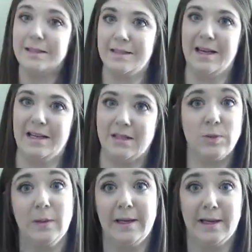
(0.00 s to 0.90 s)
Today's
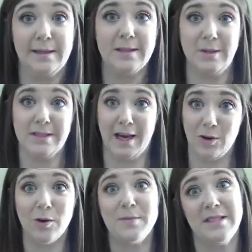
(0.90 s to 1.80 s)
the 20th, so it's
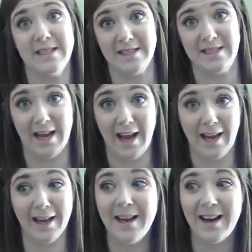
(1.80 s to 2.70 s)
gotta go up
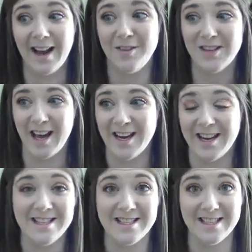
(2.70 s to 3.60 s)
today, and I have to edit
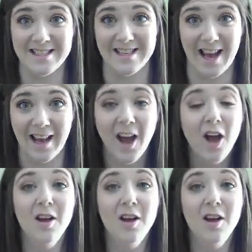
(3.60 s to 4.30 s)
it today.